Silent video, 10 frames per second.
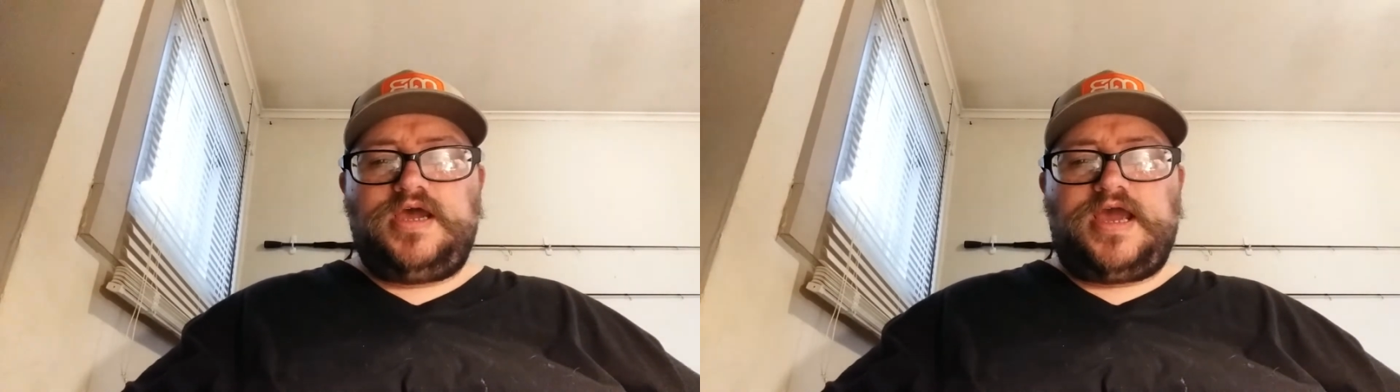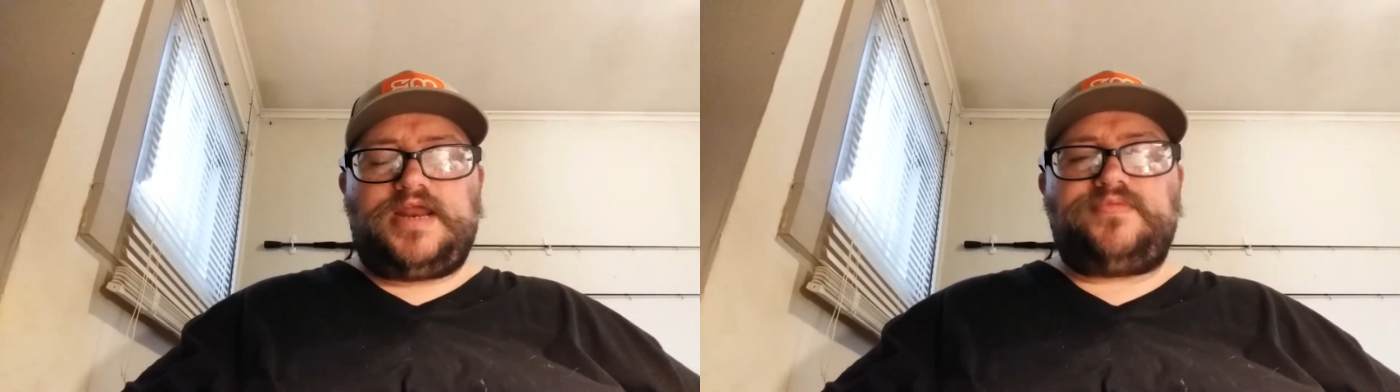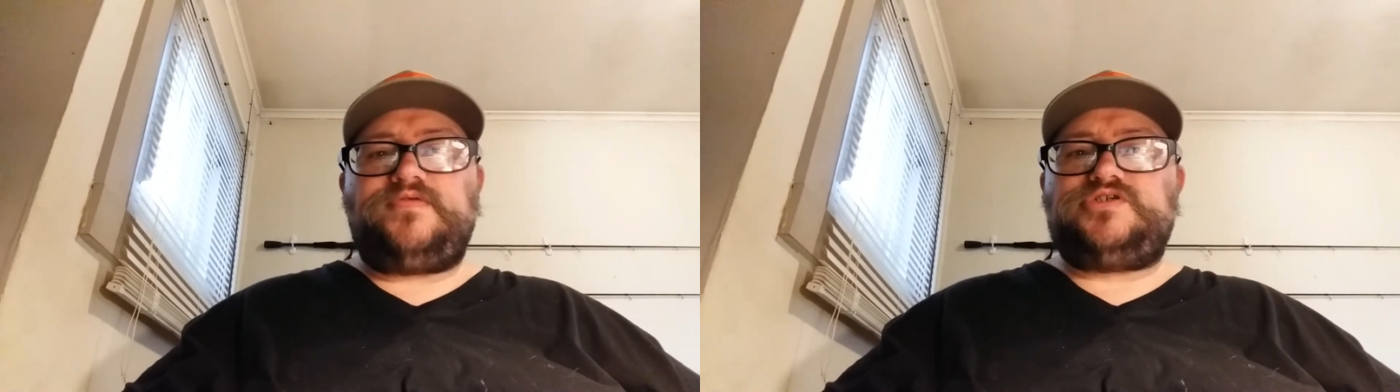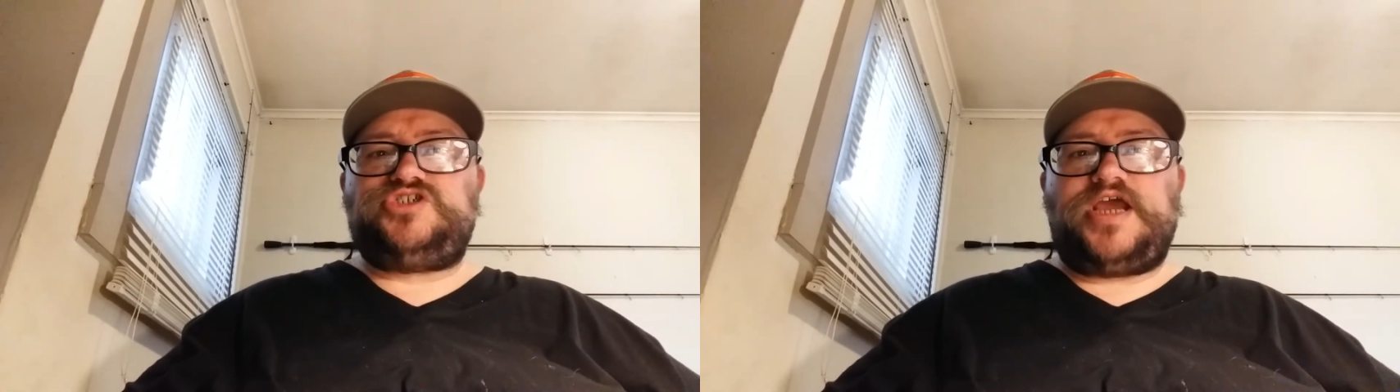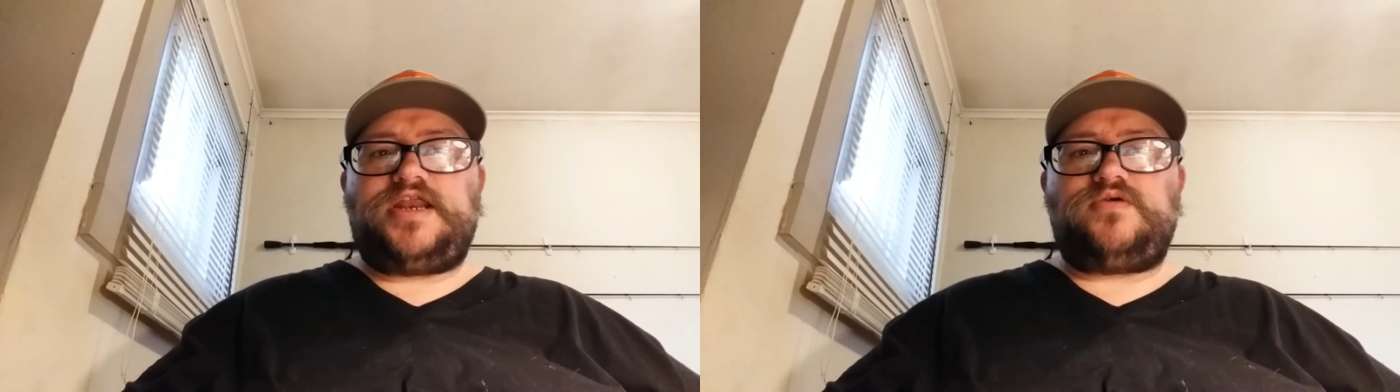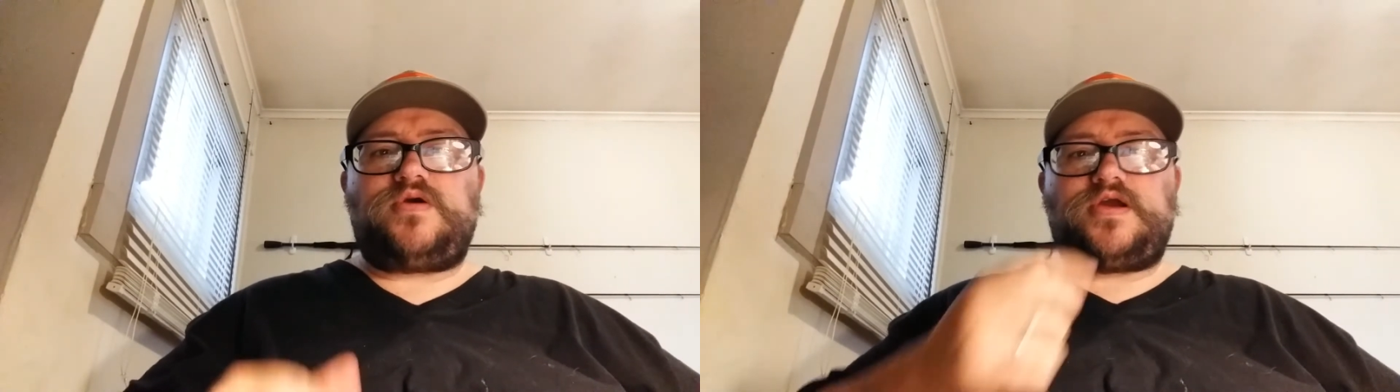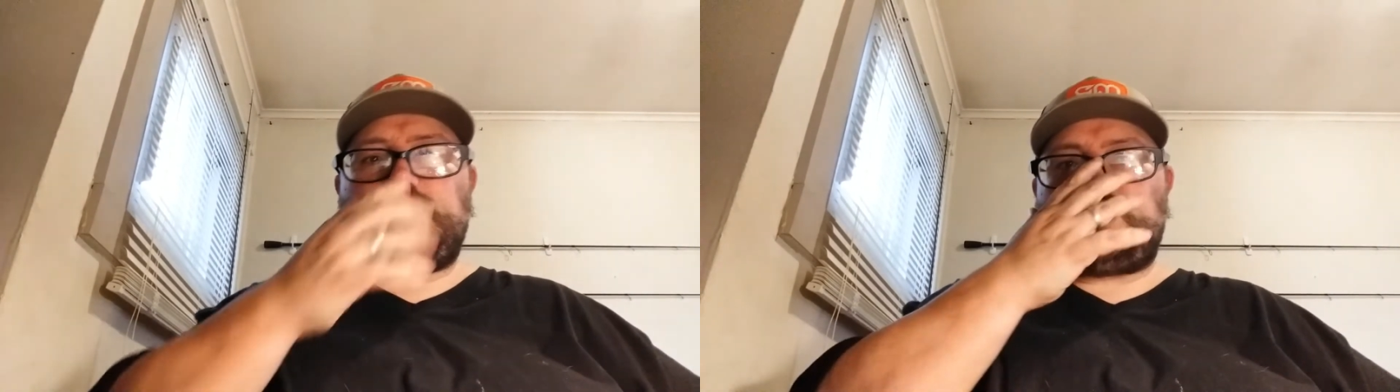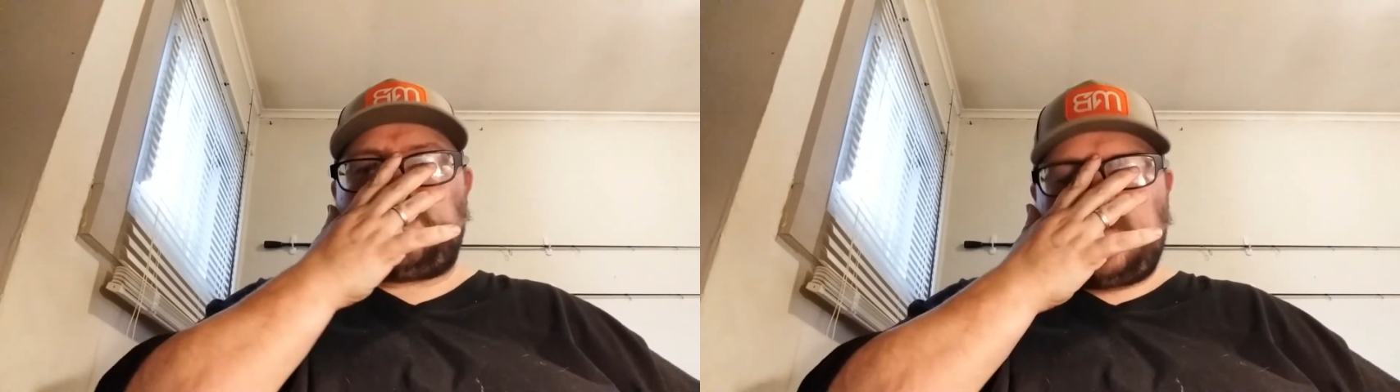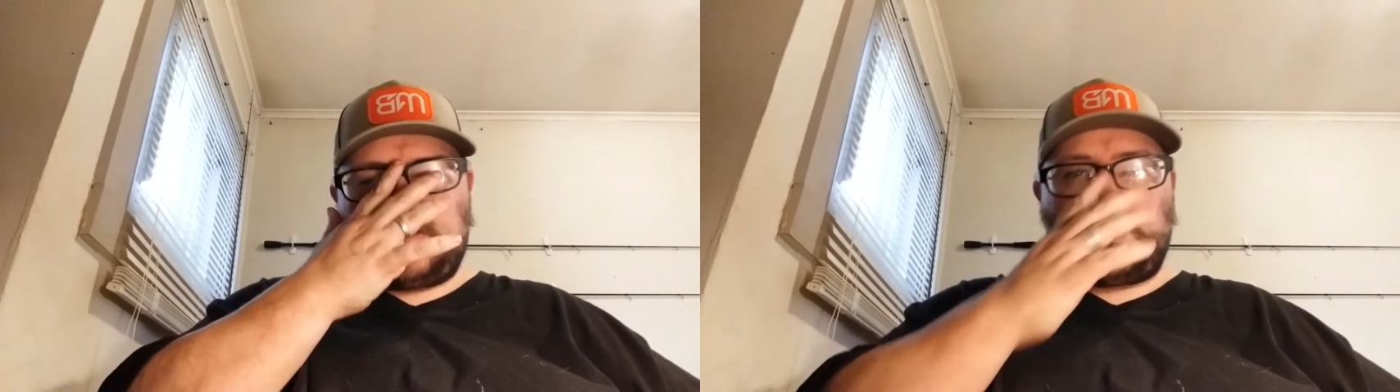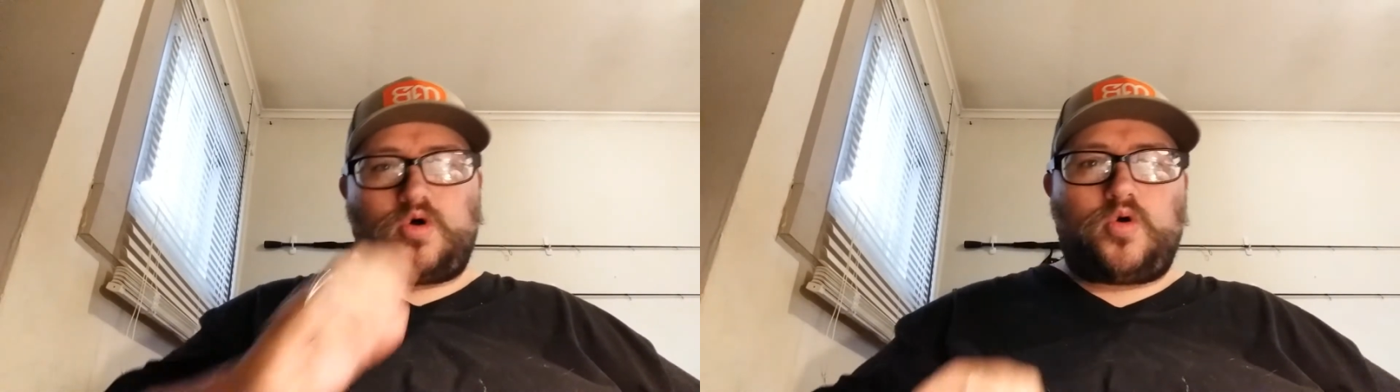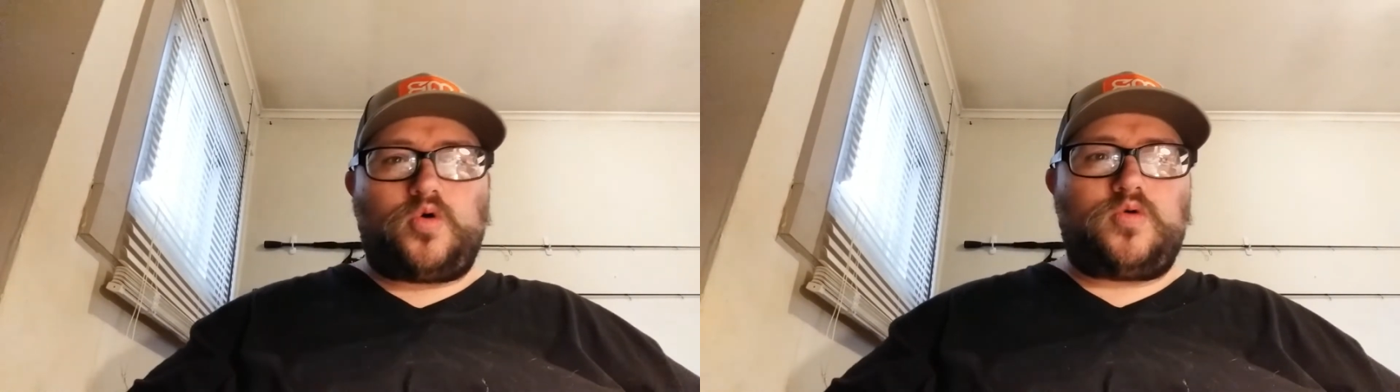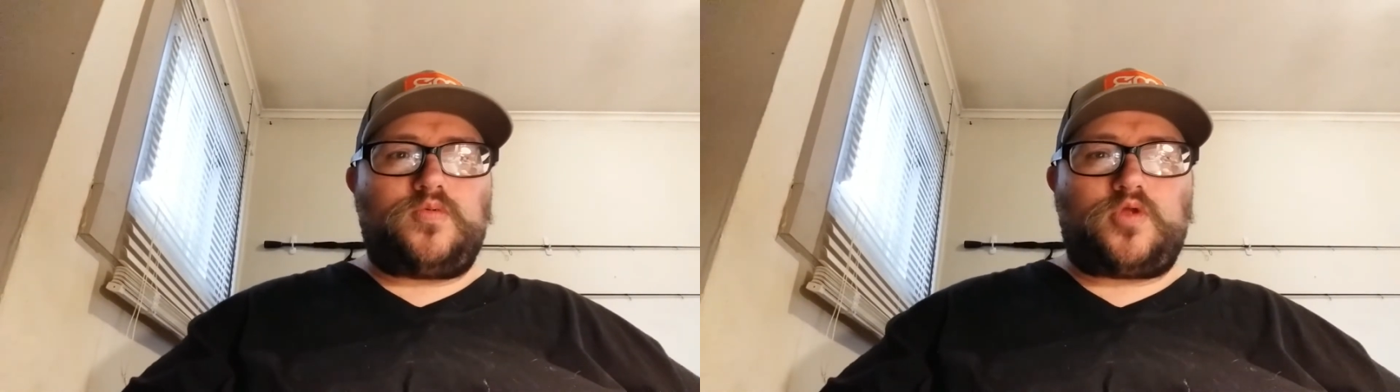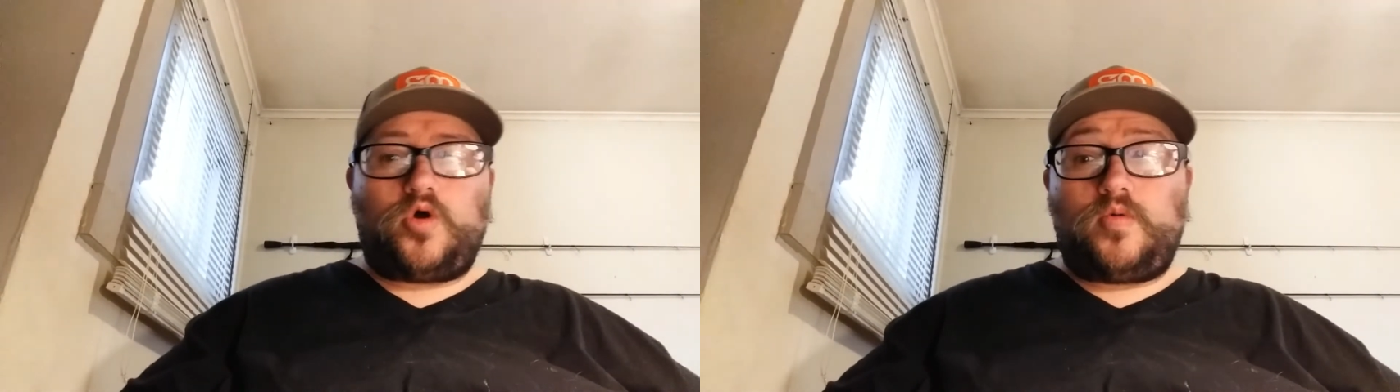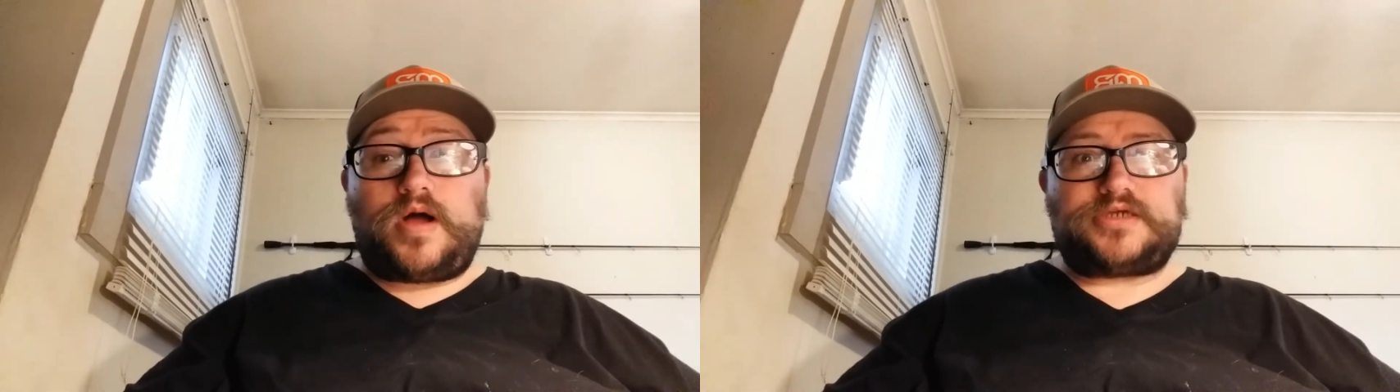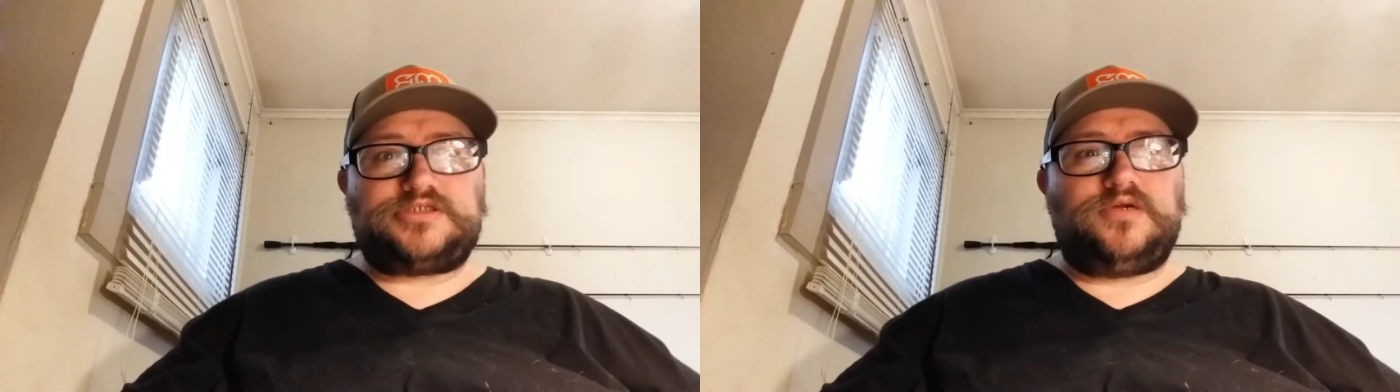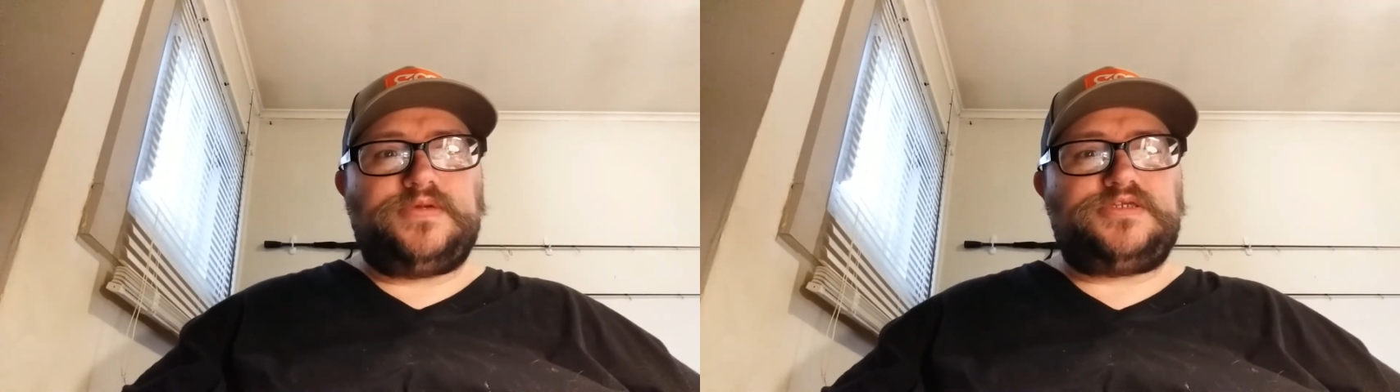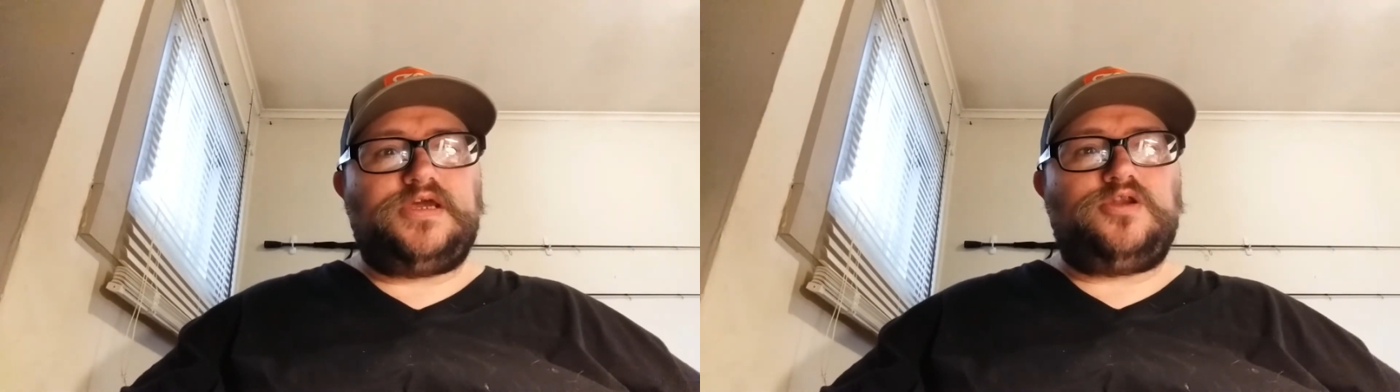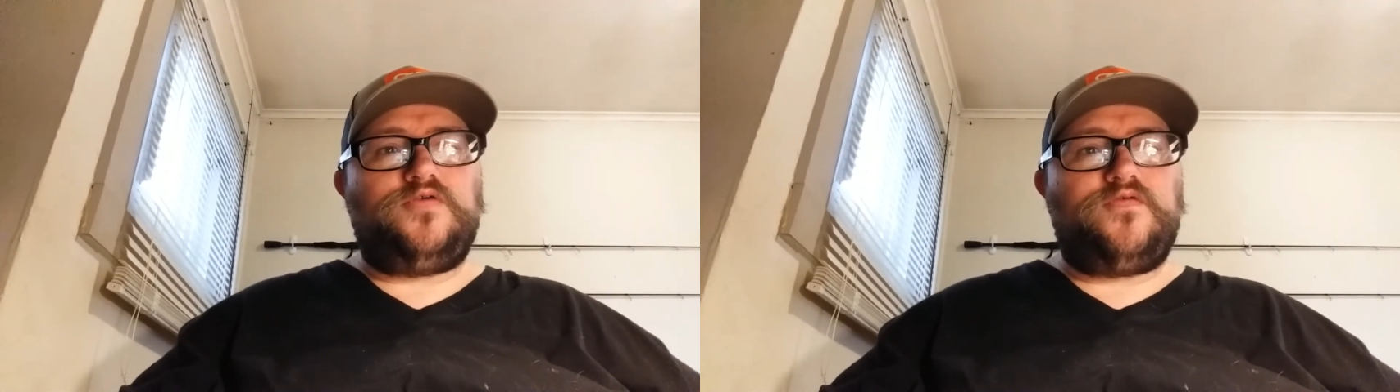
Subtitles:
and I believe January is going to be the whole box is going to be taken over